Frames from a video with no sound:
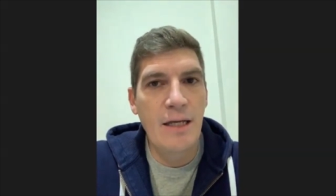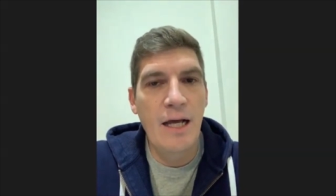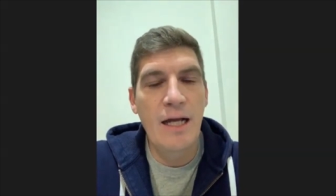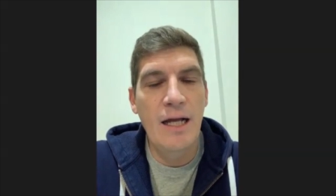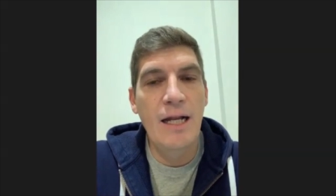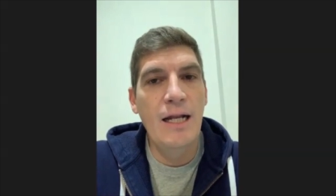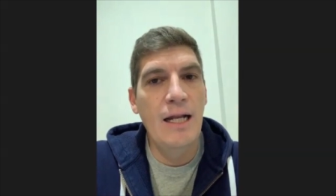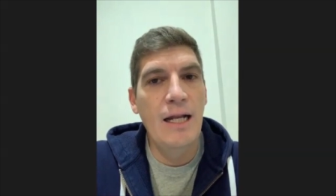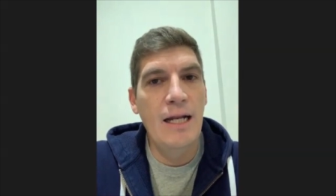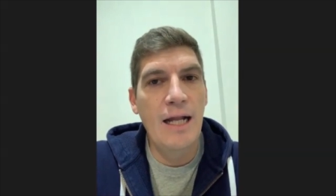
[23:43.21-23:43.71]
I
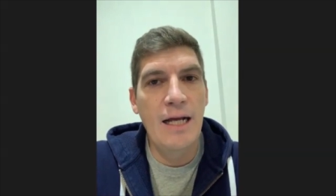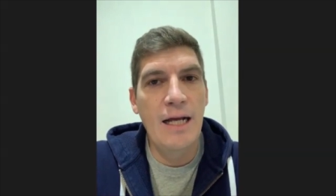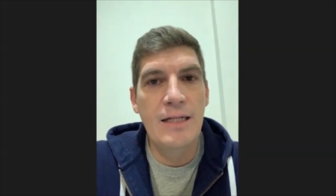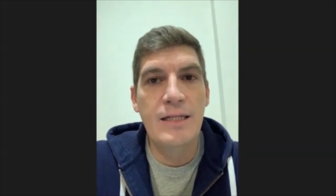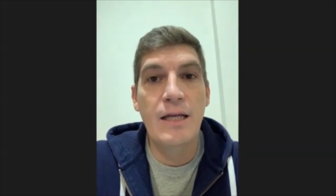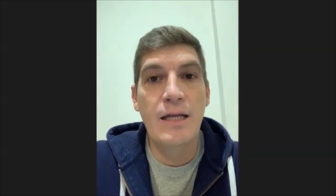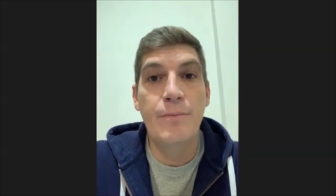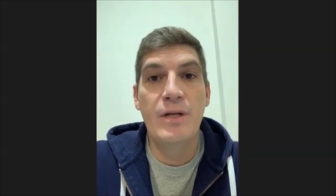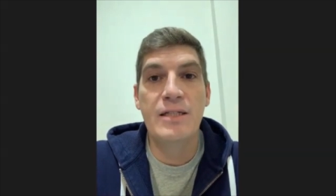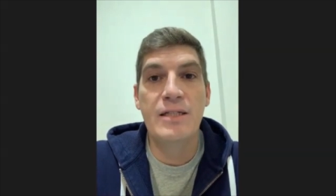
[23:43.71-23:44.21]
really
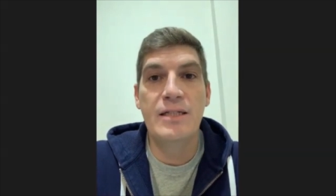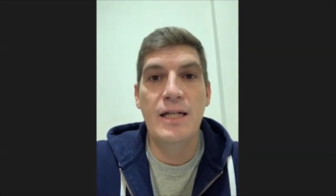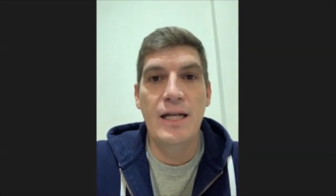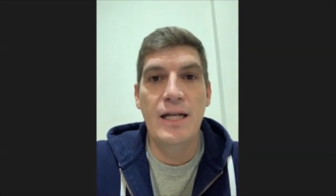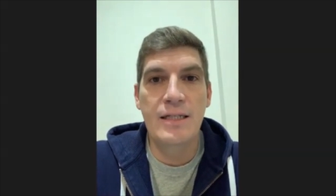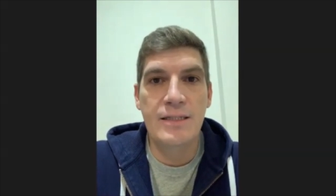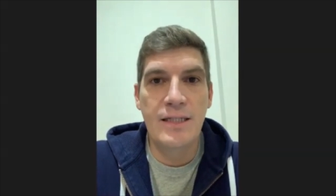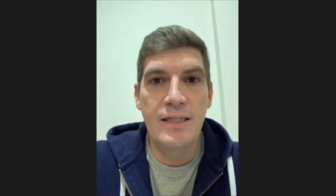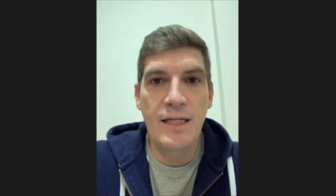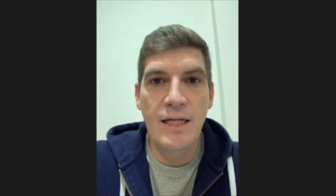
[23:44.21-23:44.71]
liked Gebre
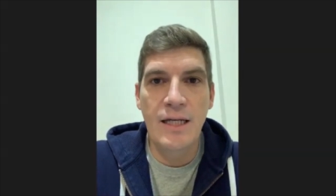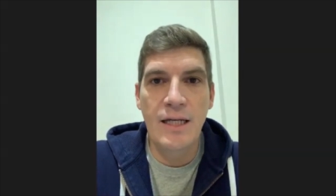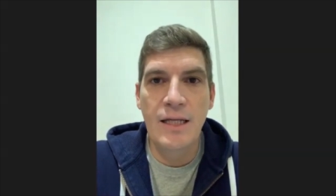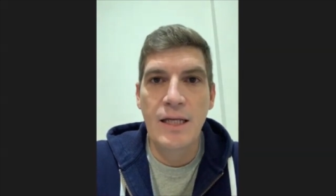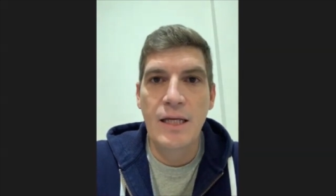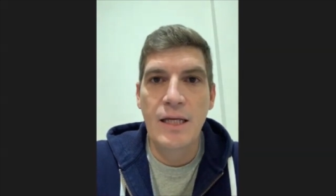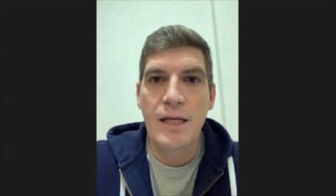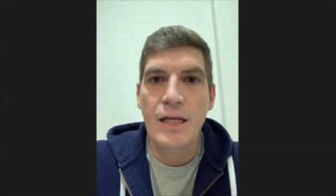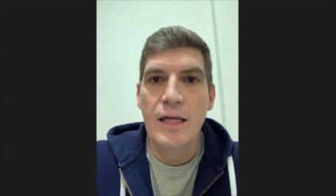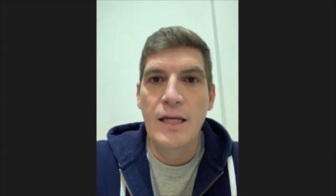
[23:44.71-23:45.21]
here
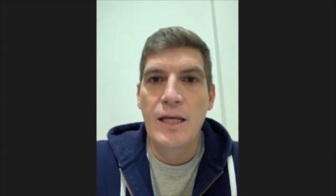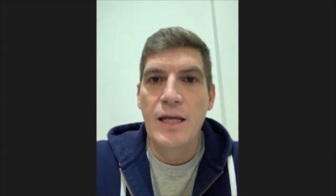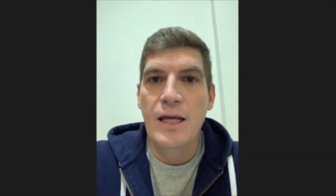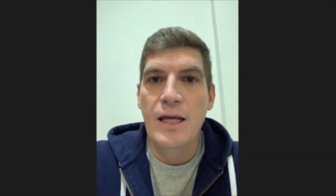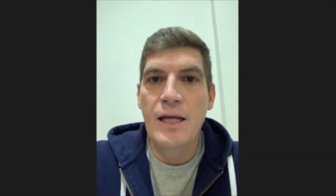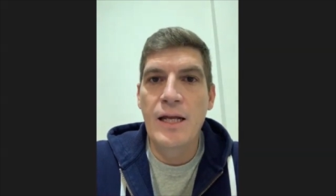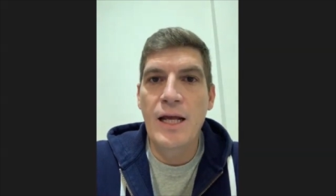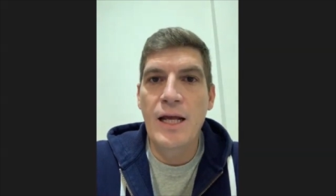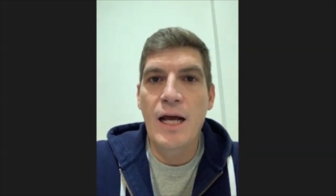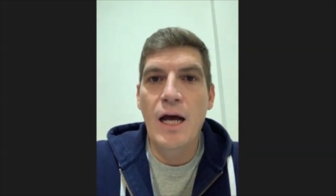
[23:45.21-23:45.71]

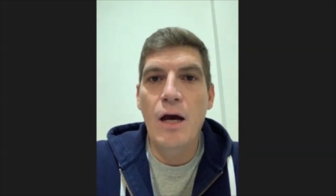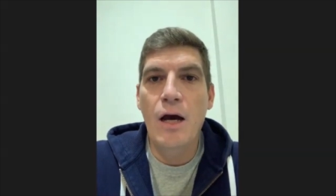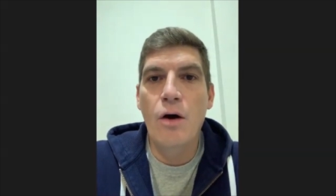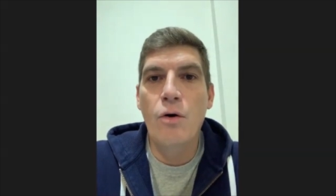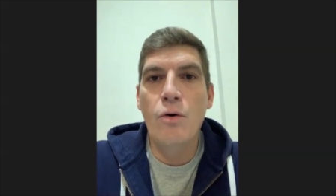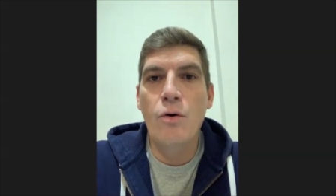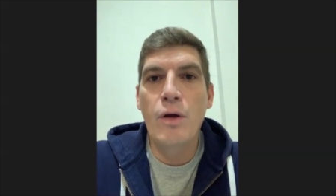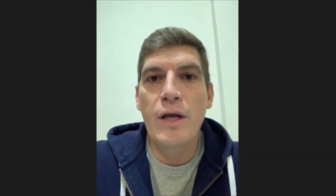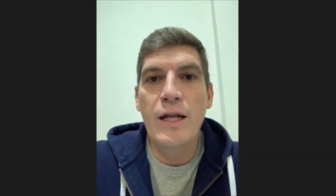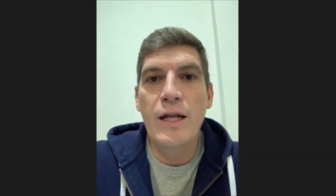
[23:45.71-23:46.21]
and
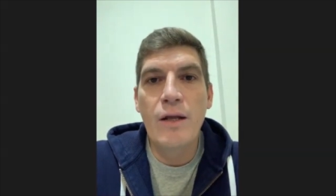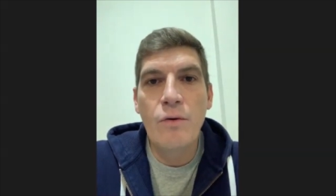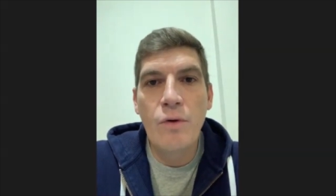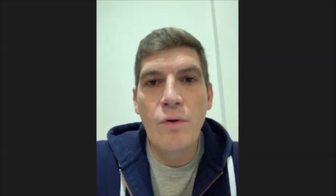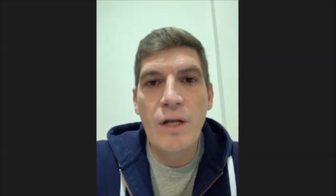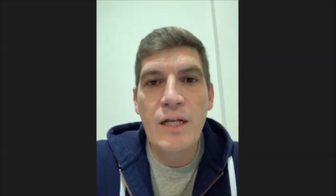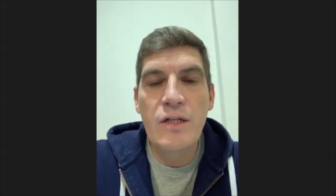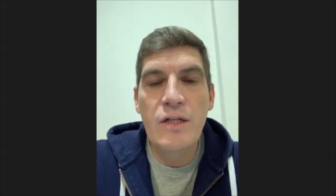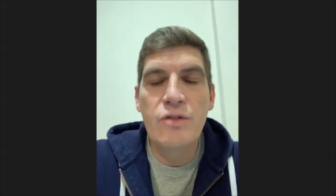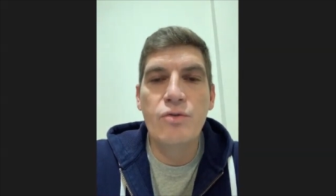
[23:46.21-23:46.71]
how in,
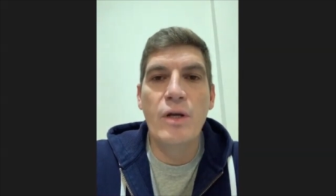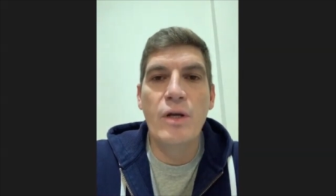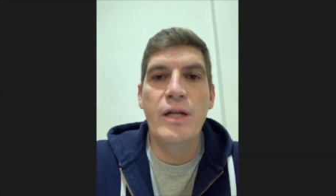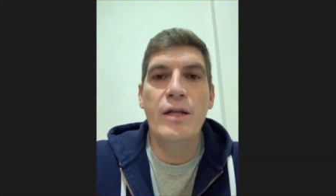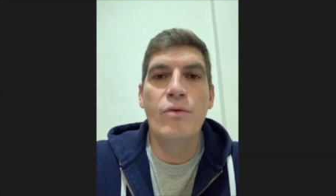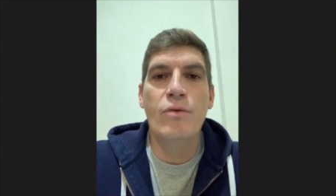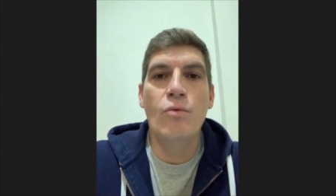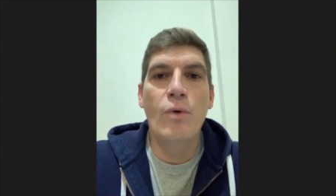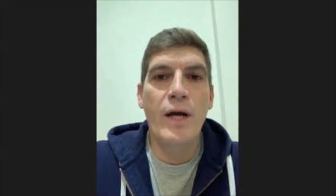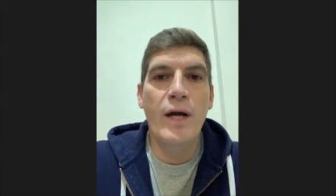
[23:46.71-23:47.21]
in his in
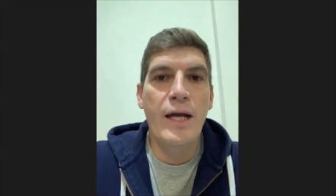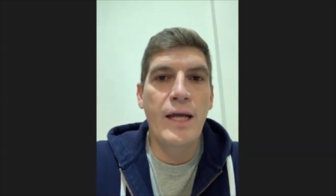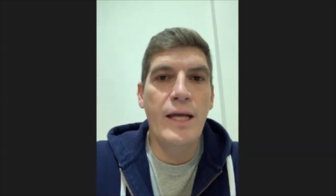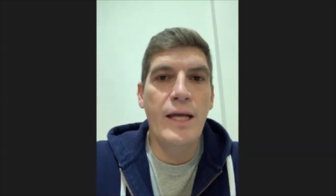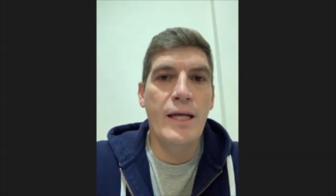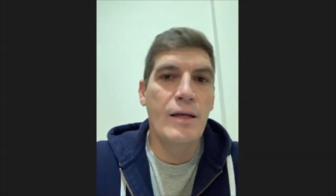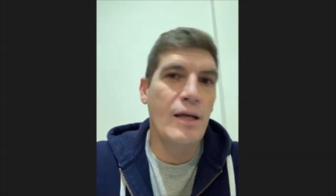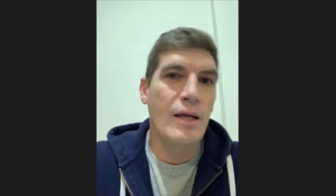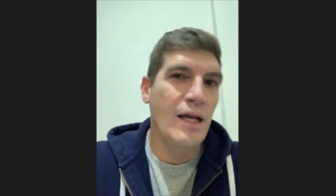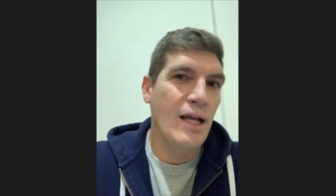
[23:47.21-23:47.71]
his
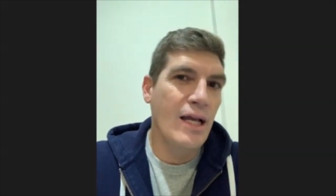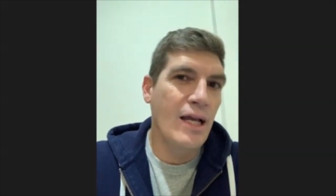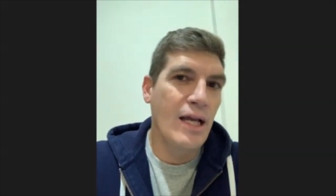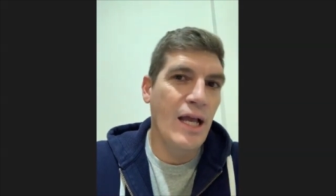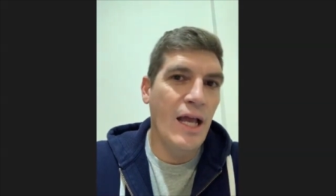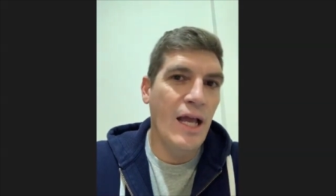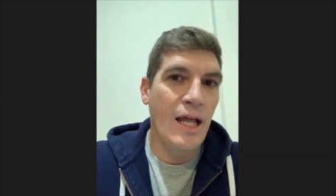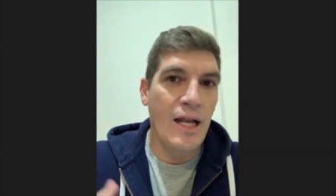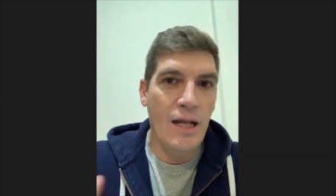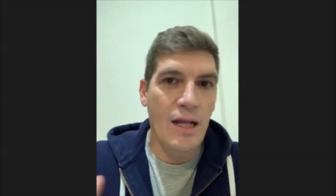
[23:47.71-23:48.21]
way
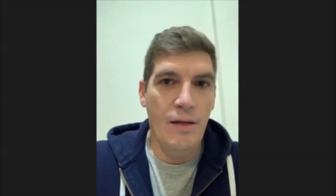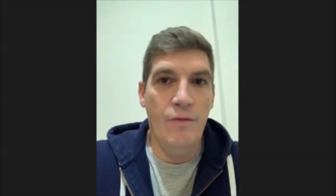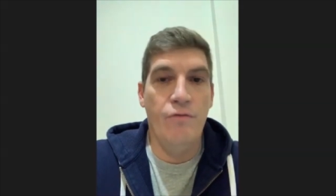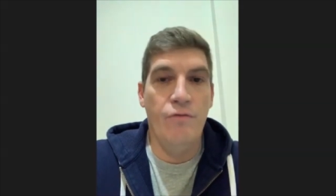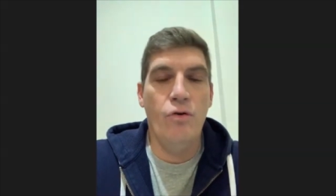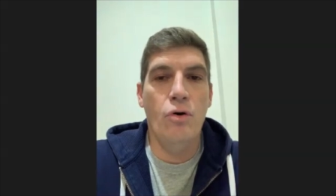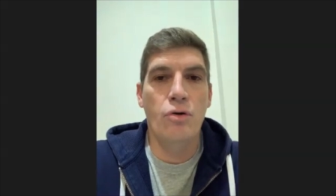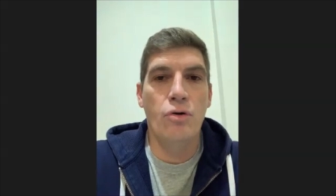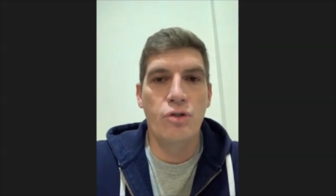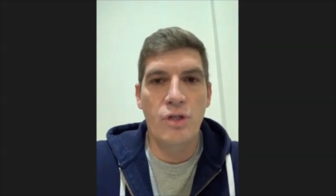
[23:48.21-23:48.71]
and of
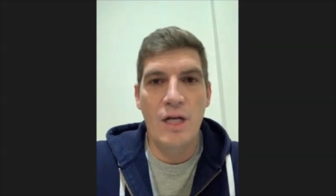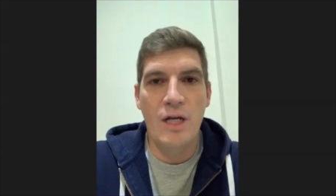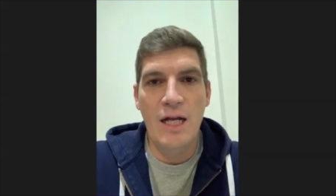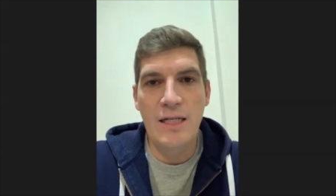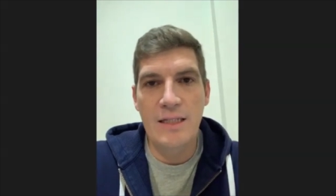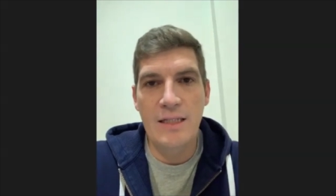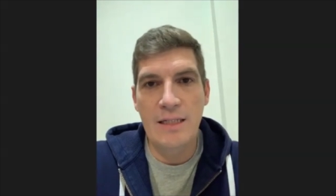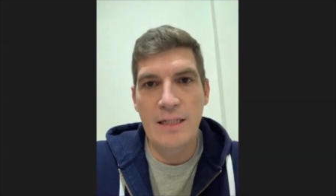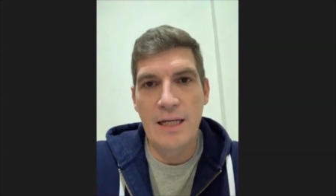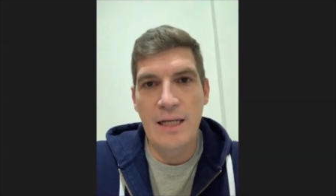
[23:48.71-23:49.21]
course
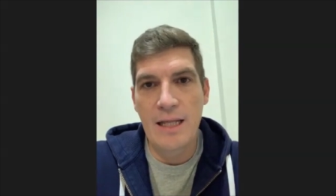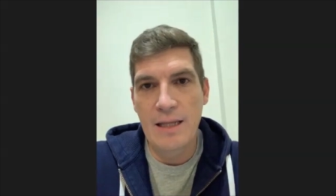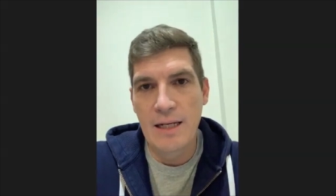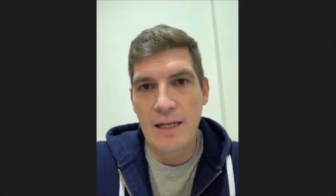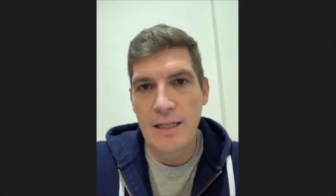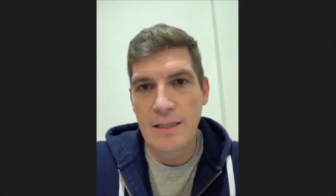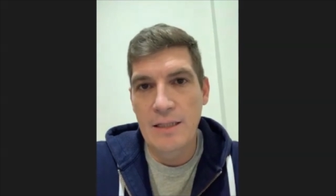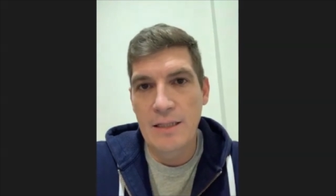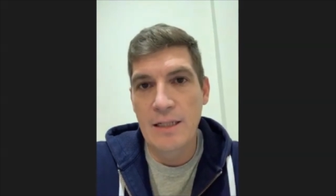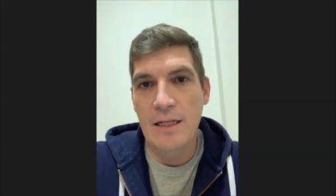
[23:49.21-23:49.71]
as an
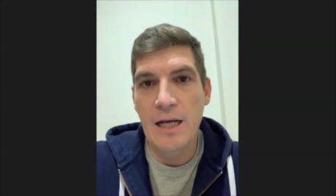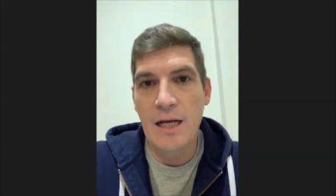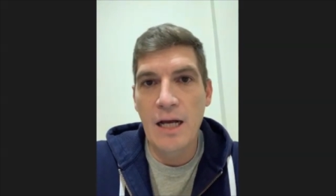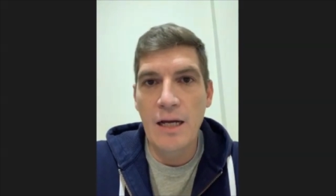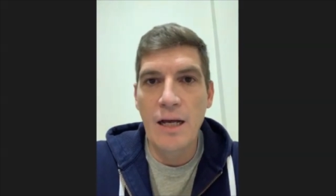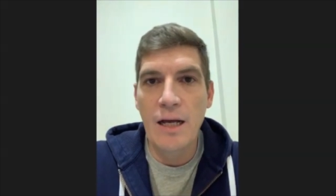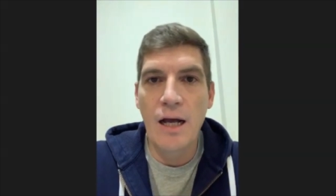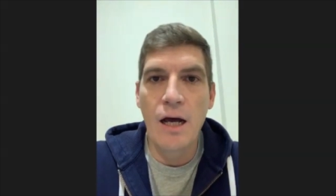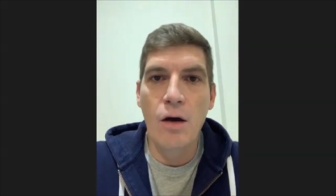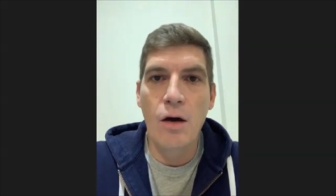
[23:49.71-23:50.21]
athlete and
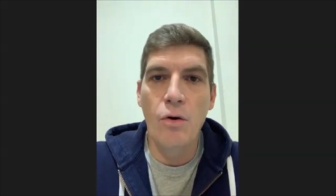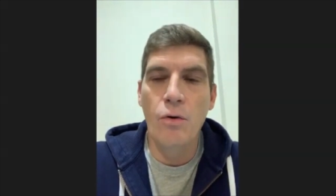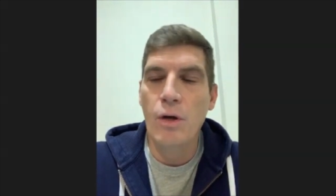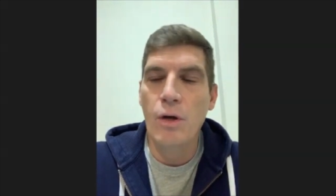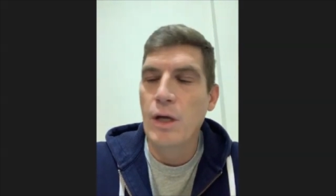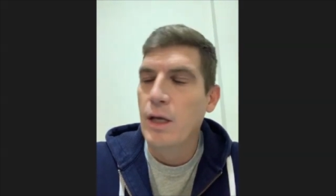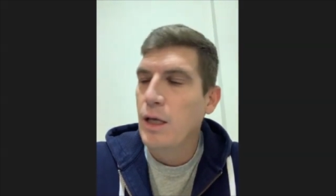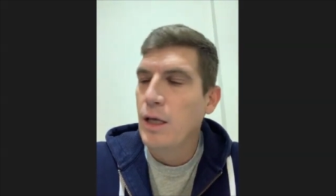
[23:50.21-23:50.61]
how